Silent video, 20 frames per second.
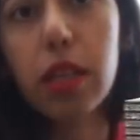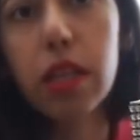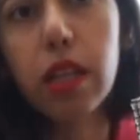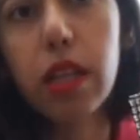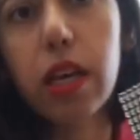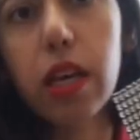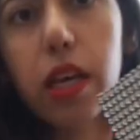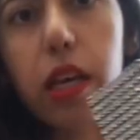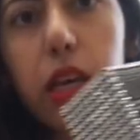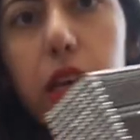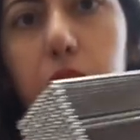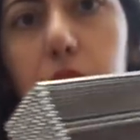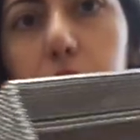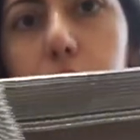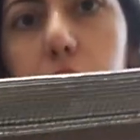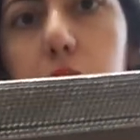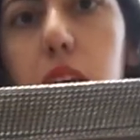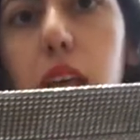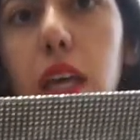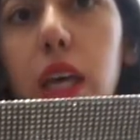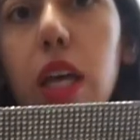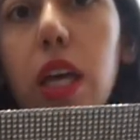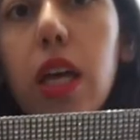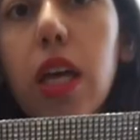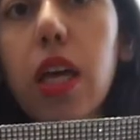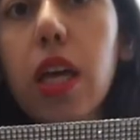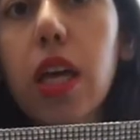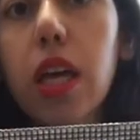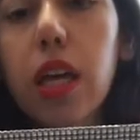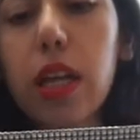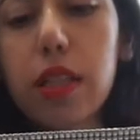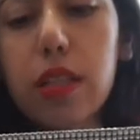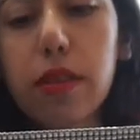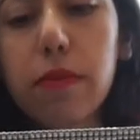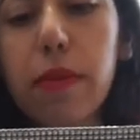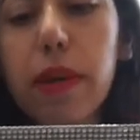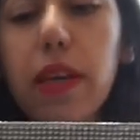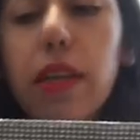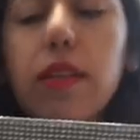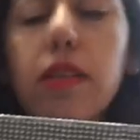Like, it's
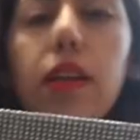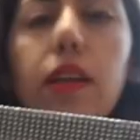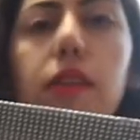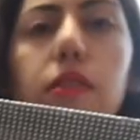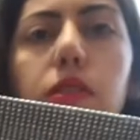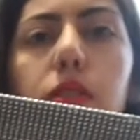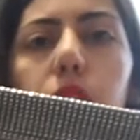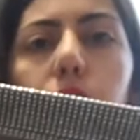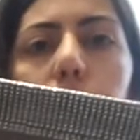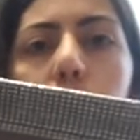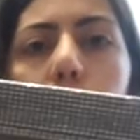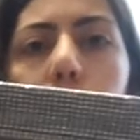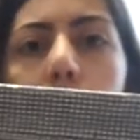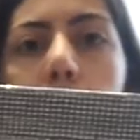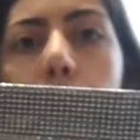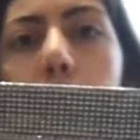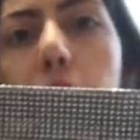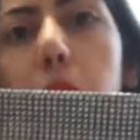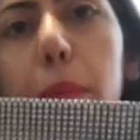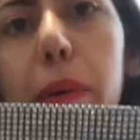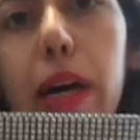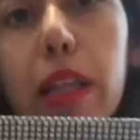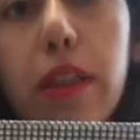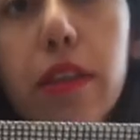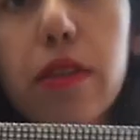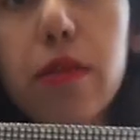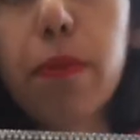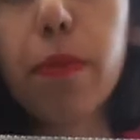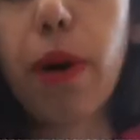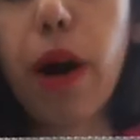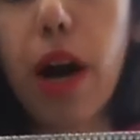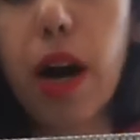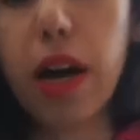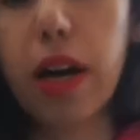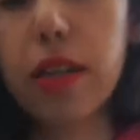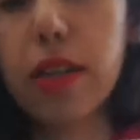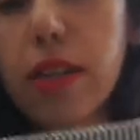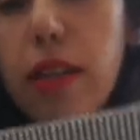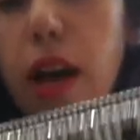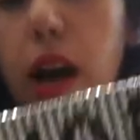amazing. So I bought this
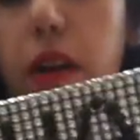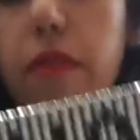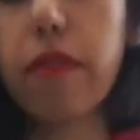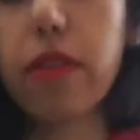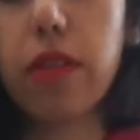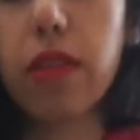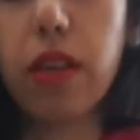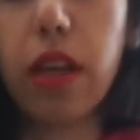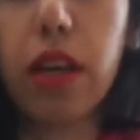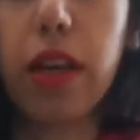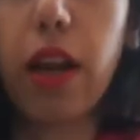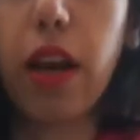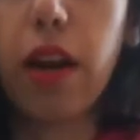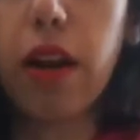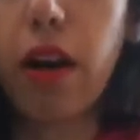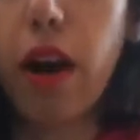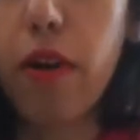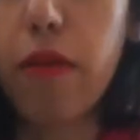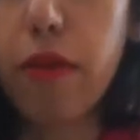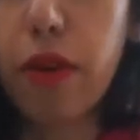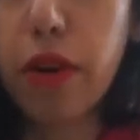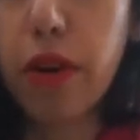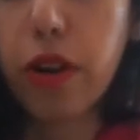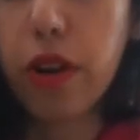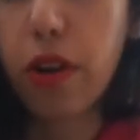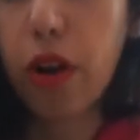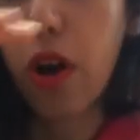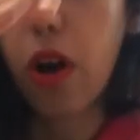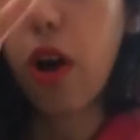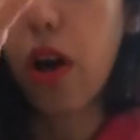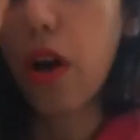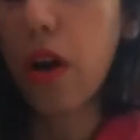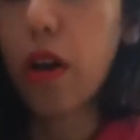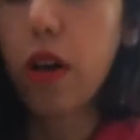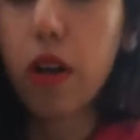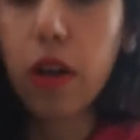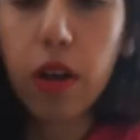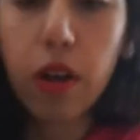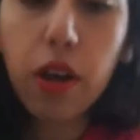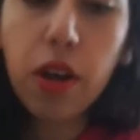box, obviously, and I covered it
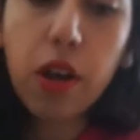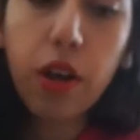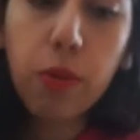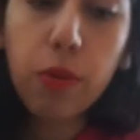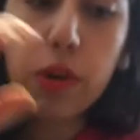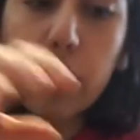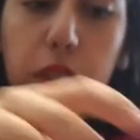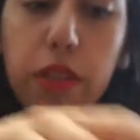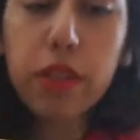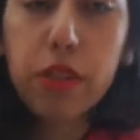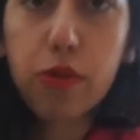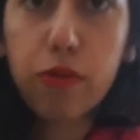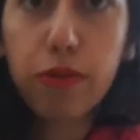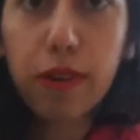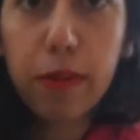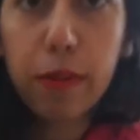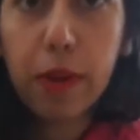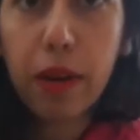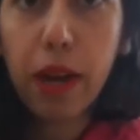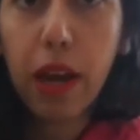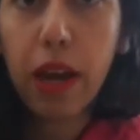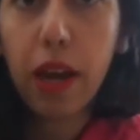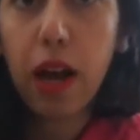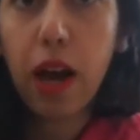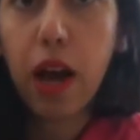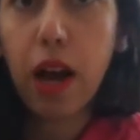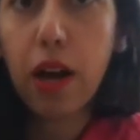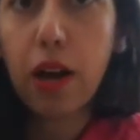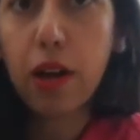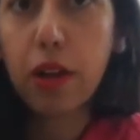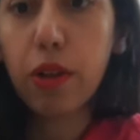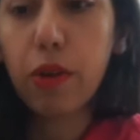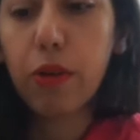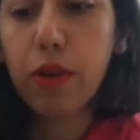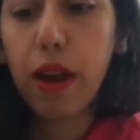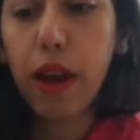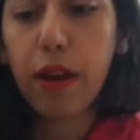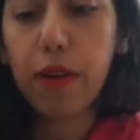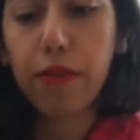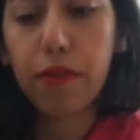all with this ribbon. I hot
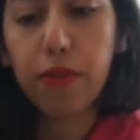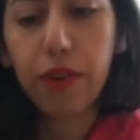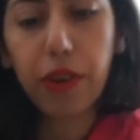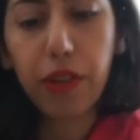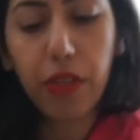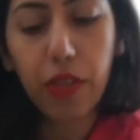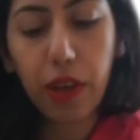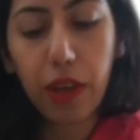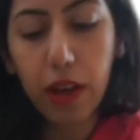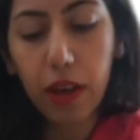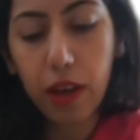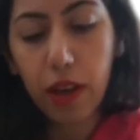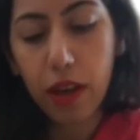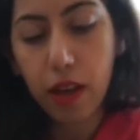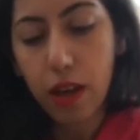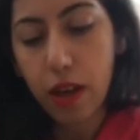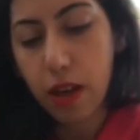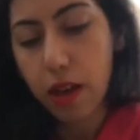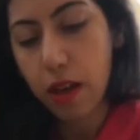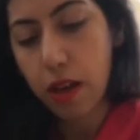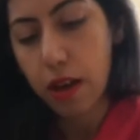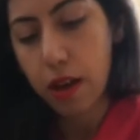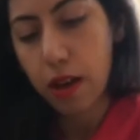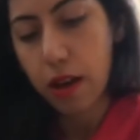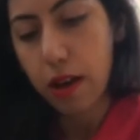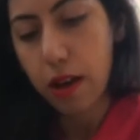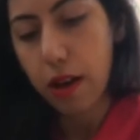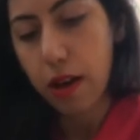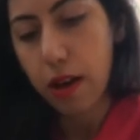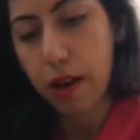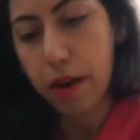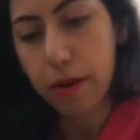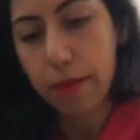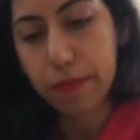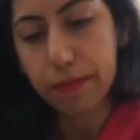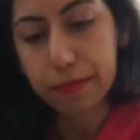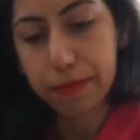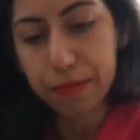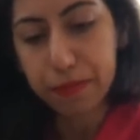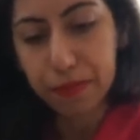glued everything.
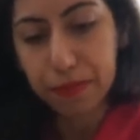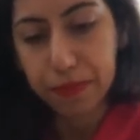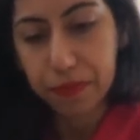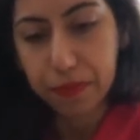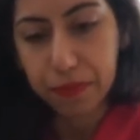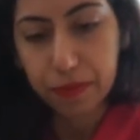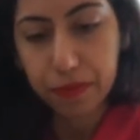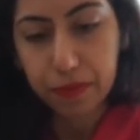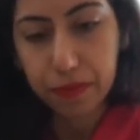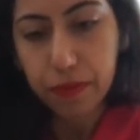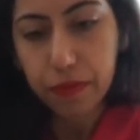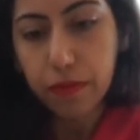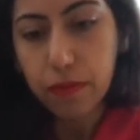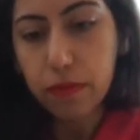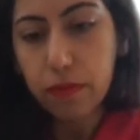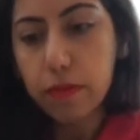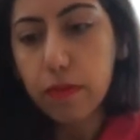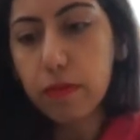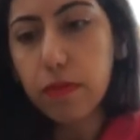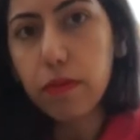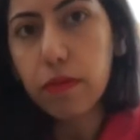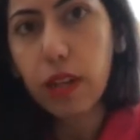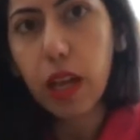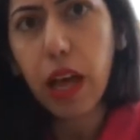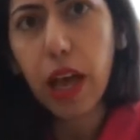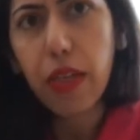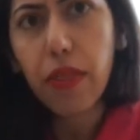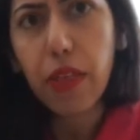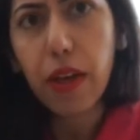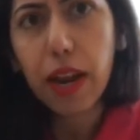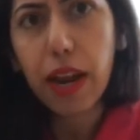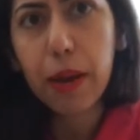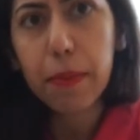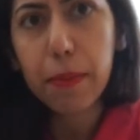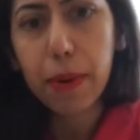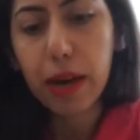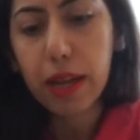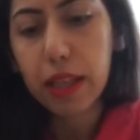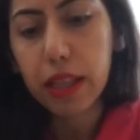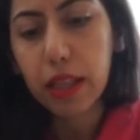Um, and then I
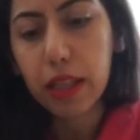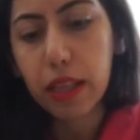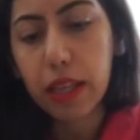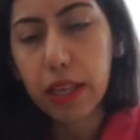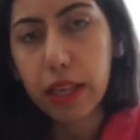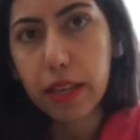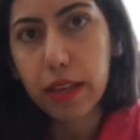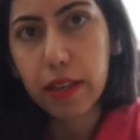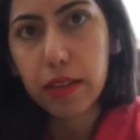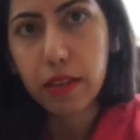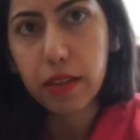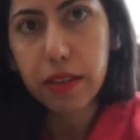bought these.